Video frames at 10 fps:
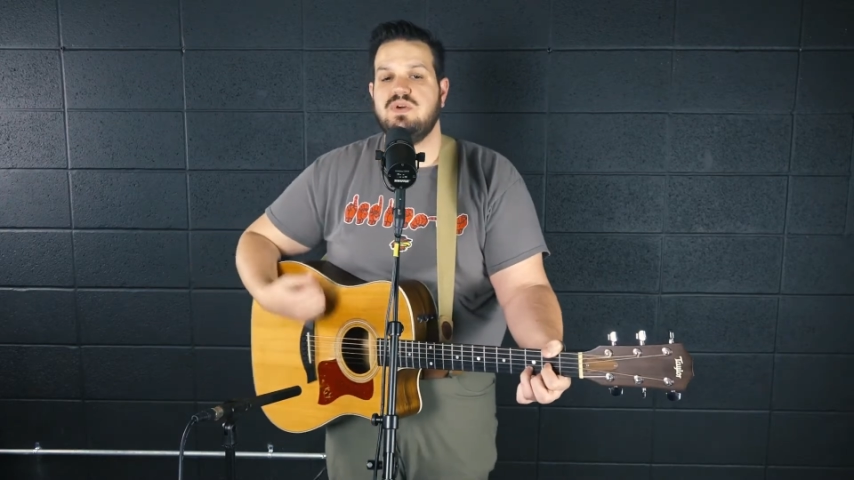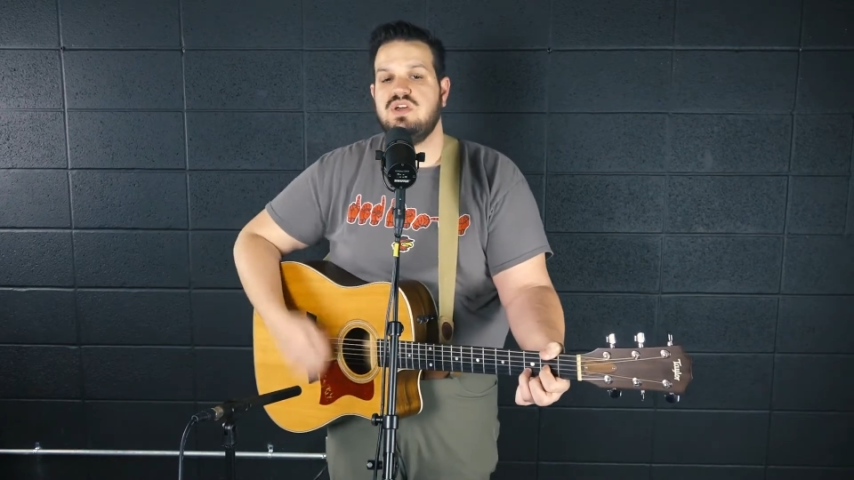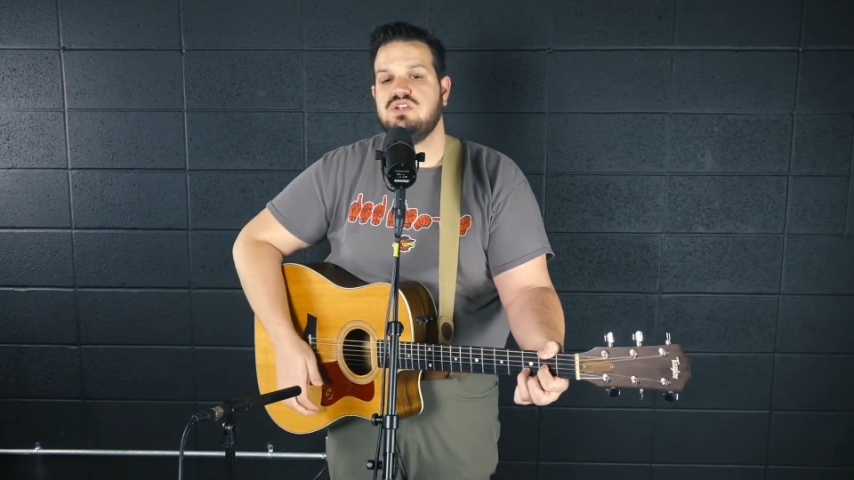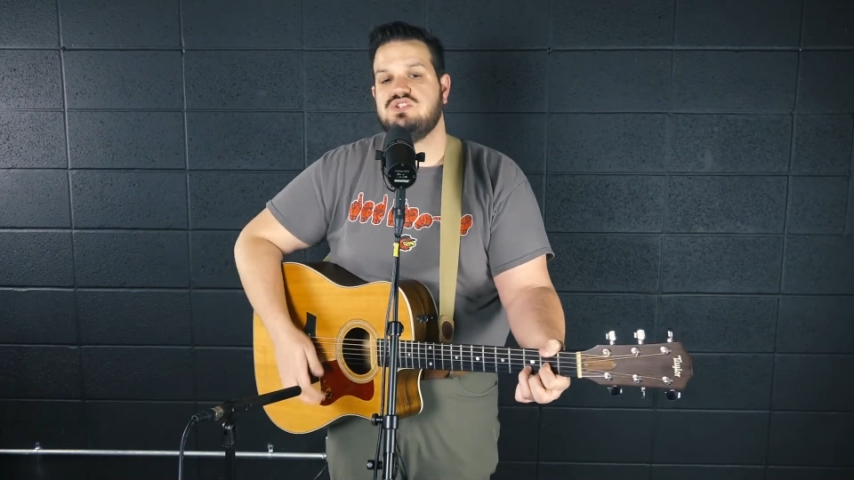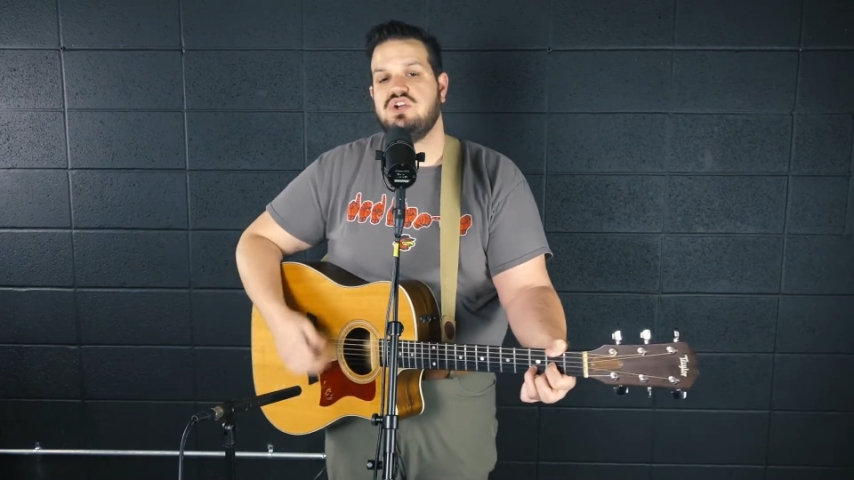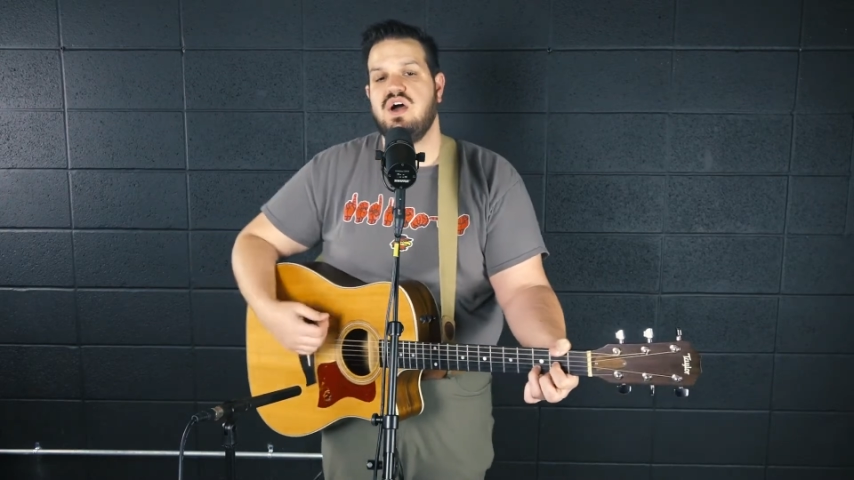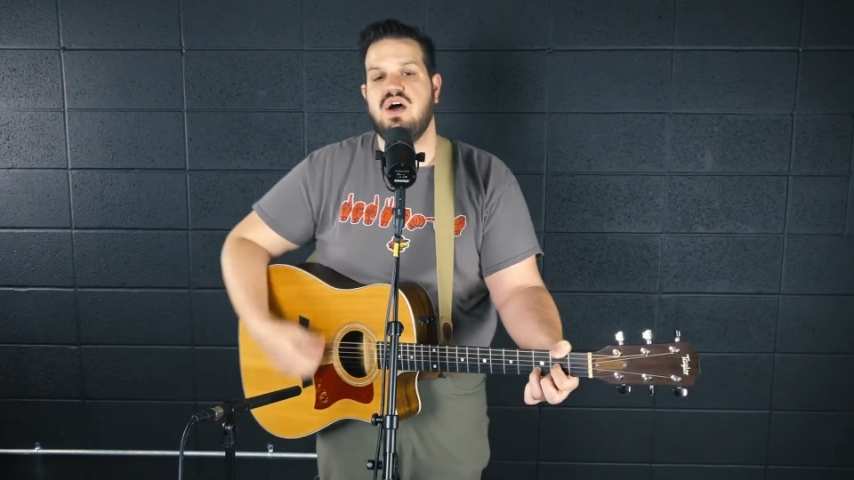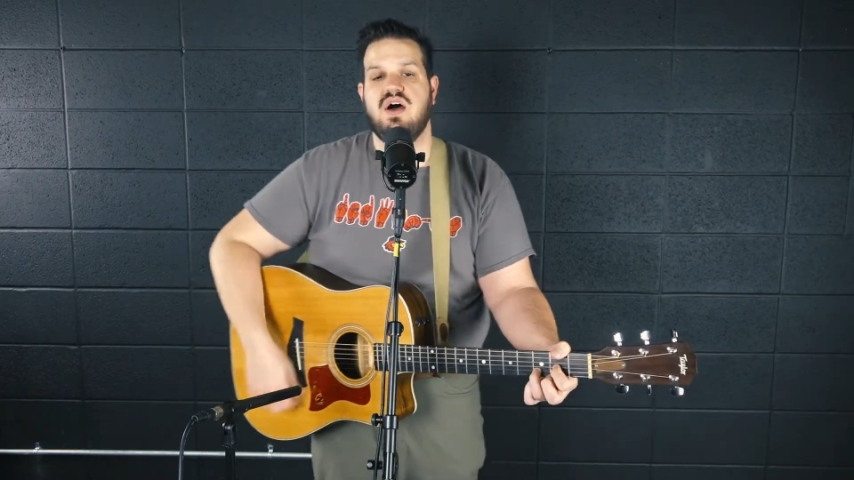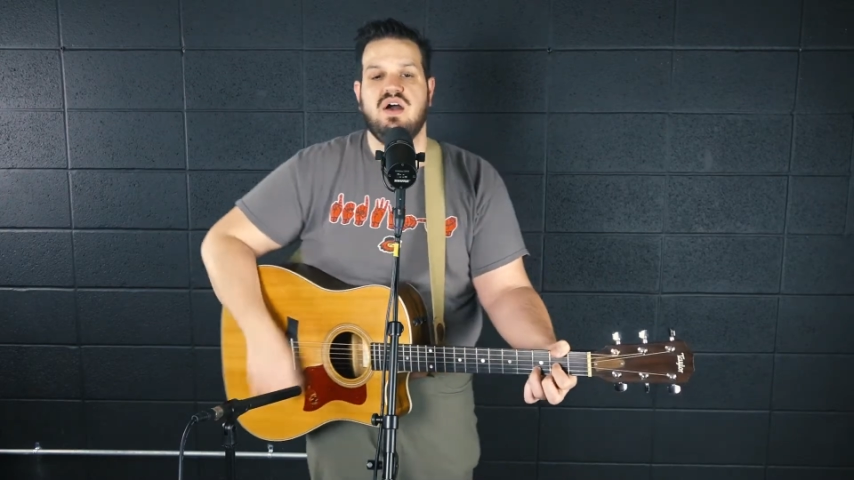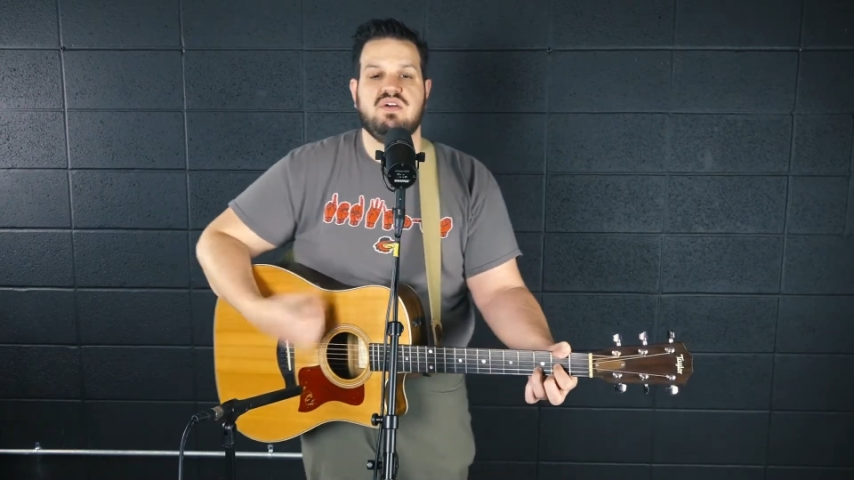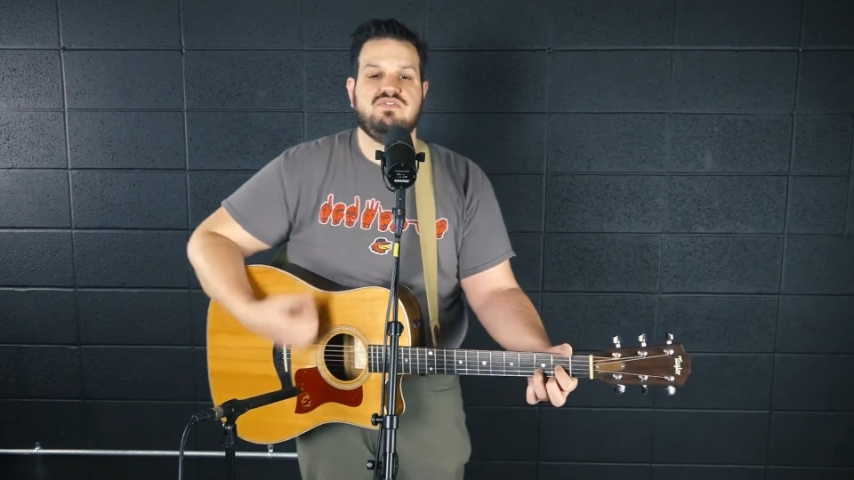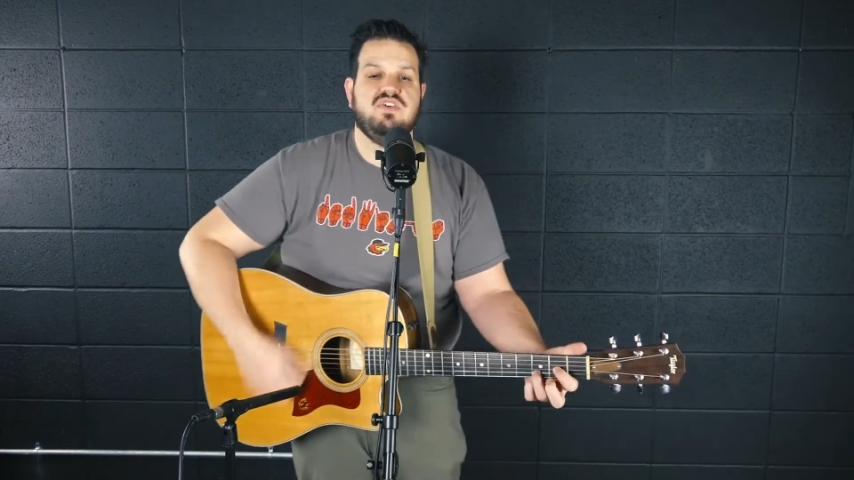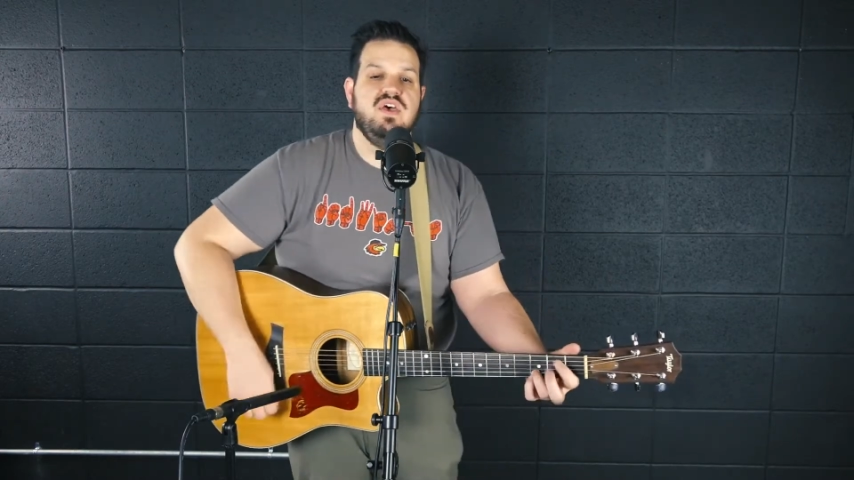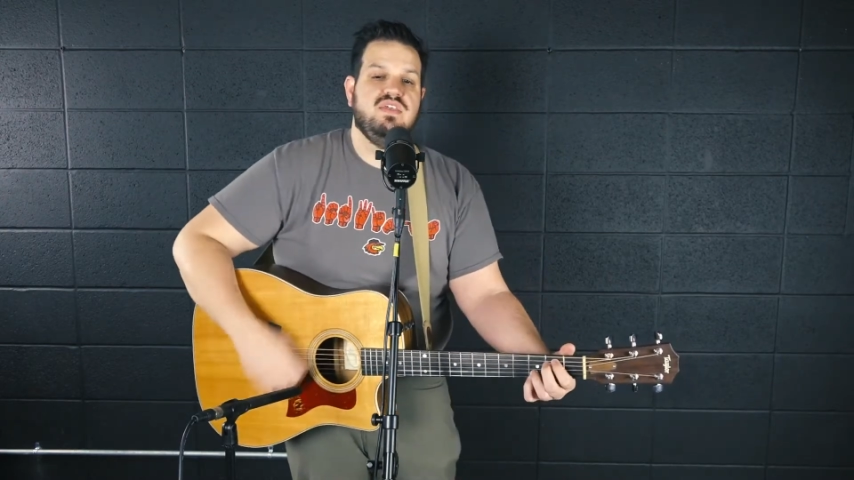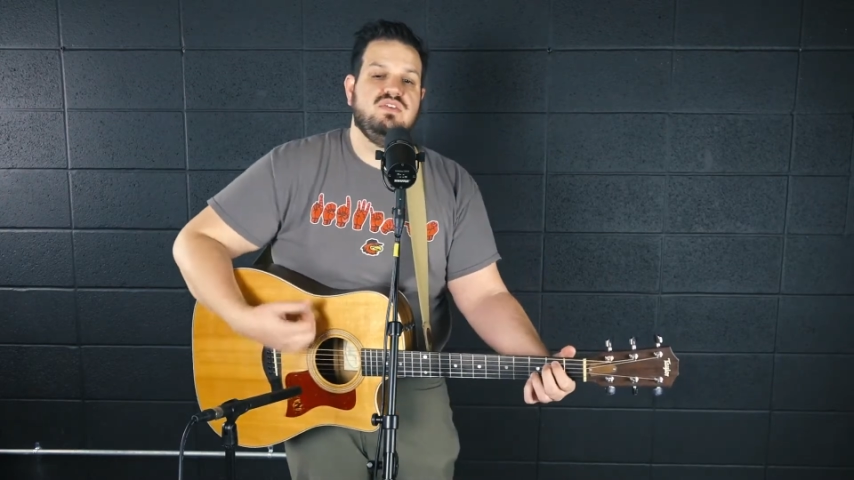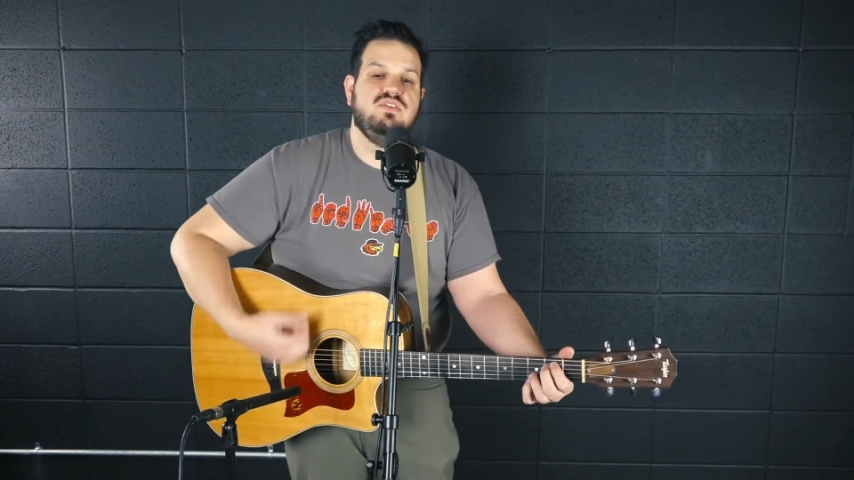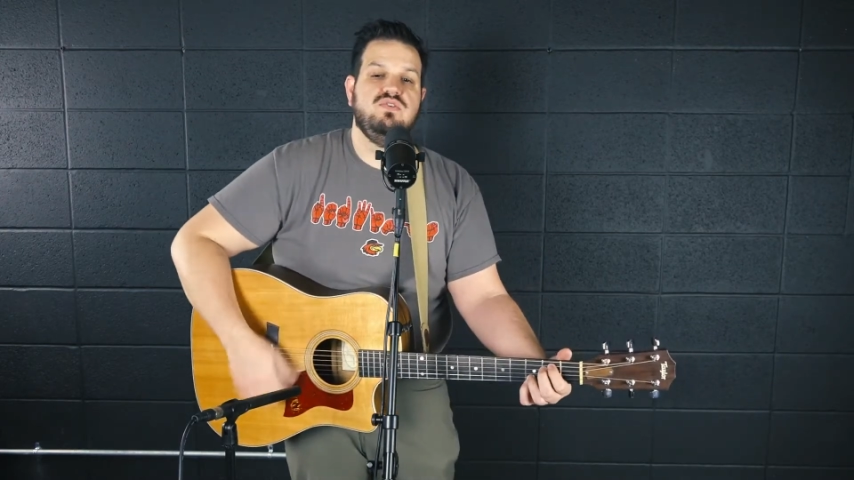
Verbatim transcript: big trucks that